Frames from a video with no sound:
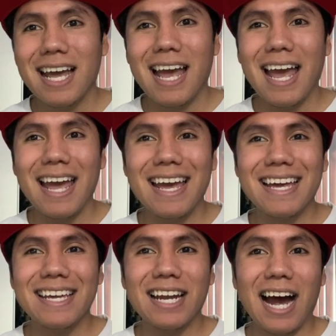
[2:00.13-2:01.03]

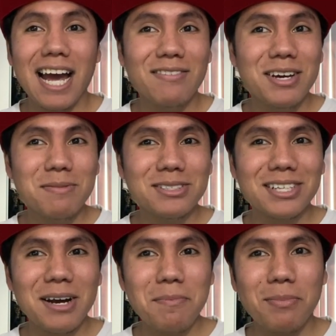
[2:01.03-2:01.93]
And I have a
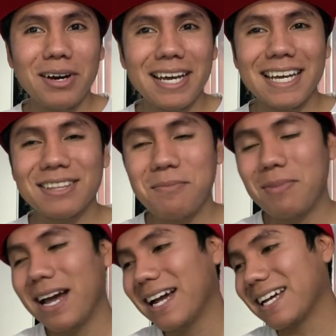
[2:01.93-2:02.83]
Hitmontop, but in the
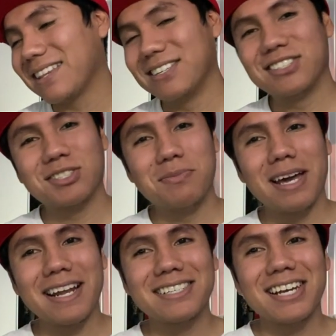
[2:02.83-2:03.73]
back there's a
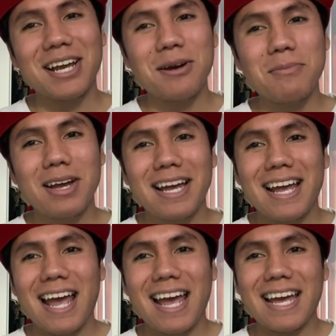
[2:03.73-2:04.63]
Medicham,
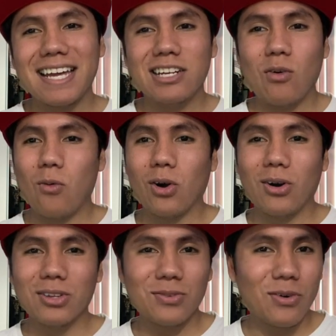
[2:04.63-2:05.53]
and we're
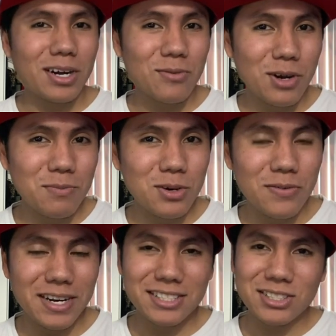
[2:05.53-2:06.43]
only running one move
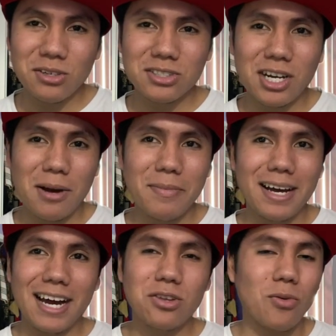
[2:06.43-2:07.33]
and it's close combat.
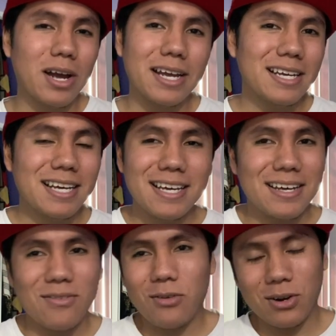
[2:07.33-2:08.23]
Either way,
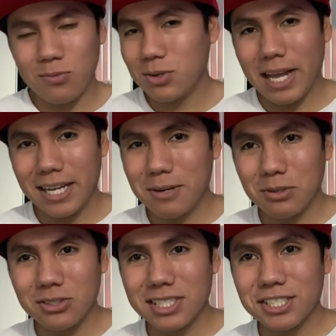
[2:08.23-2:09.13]
we'd end up
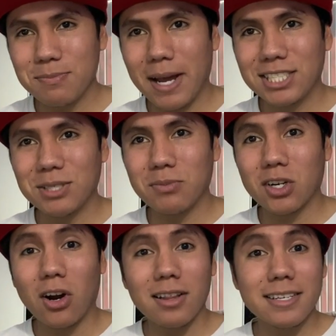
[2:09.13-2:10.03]
losing this matchup
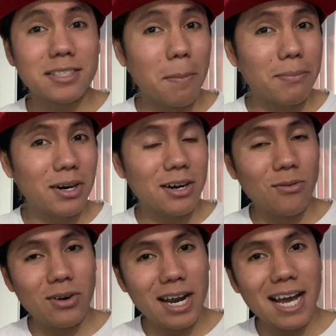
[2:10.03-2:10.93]
regardless, but
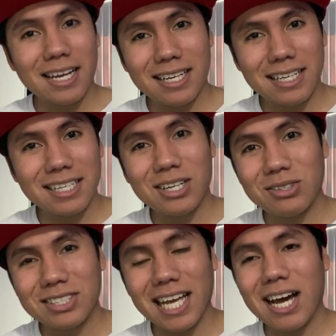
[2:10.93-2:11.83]
we're not gonna go
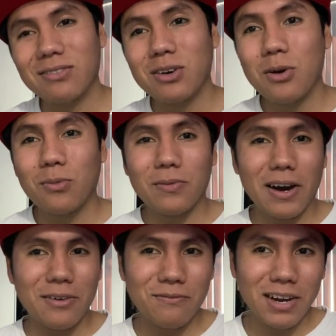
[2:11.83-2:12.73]
down
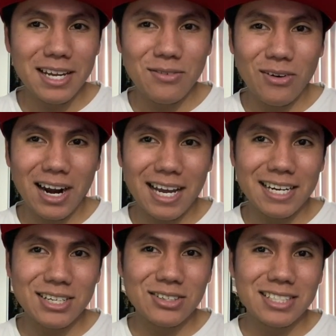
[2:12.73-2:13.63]
without a fight. We're gonna
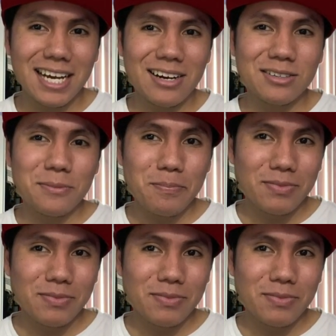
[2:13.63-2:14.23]
go down,